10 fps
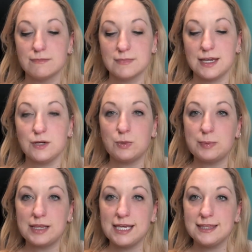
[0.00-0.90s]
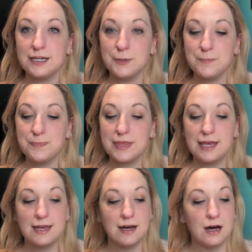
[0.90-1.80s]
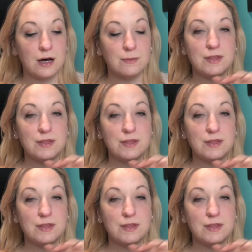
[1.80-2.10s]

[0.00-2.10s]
and it would be laid there. Um,